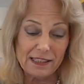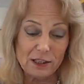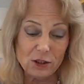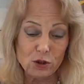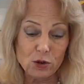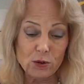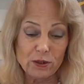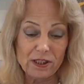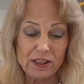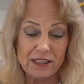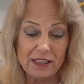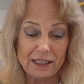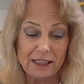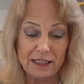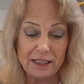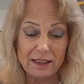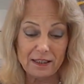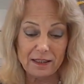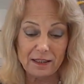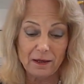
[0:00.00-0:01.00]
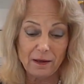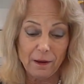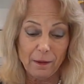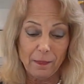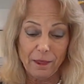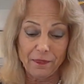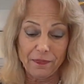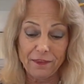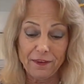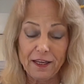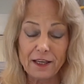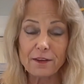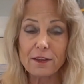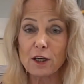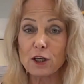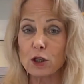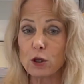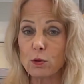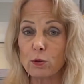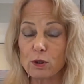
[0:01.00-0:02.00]
interesting the thing
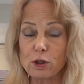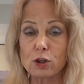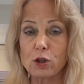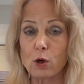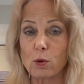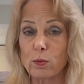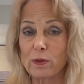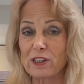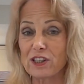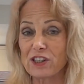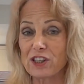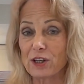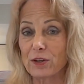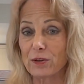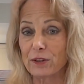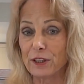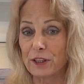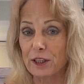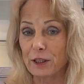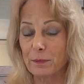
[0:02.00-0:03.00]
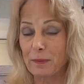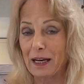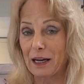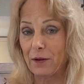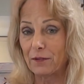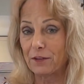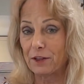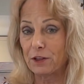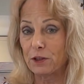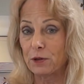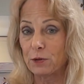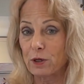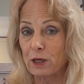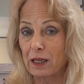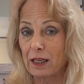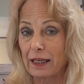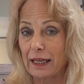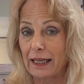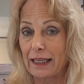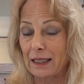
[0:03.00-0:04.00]
that you were so resilient about that you
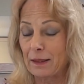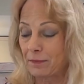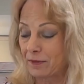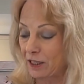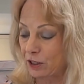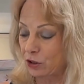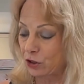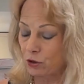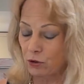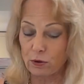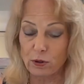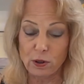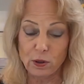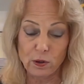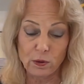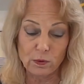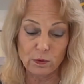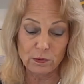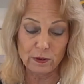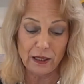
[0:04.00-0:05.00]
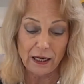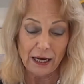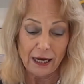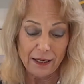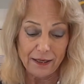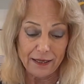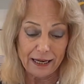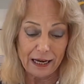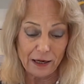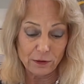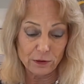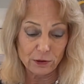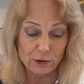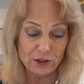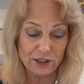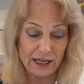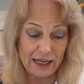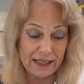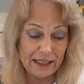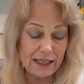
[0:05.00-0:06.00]
claimed as your own now you're
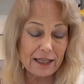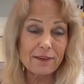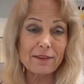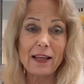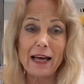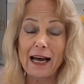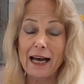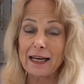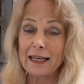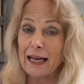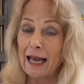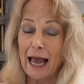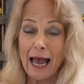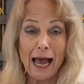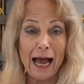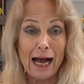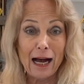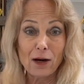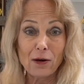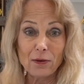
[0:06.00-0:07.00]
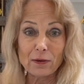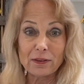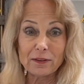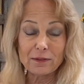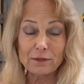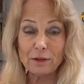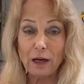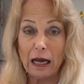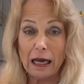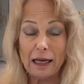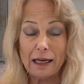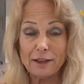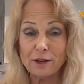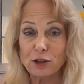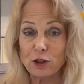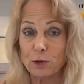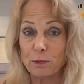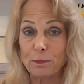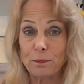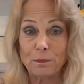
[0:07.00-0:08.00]
taking that out
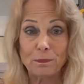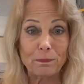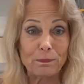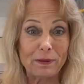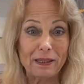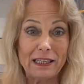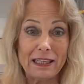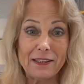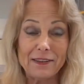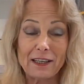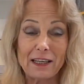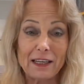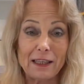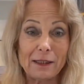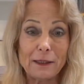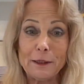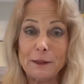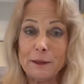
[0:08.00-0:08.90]
to be the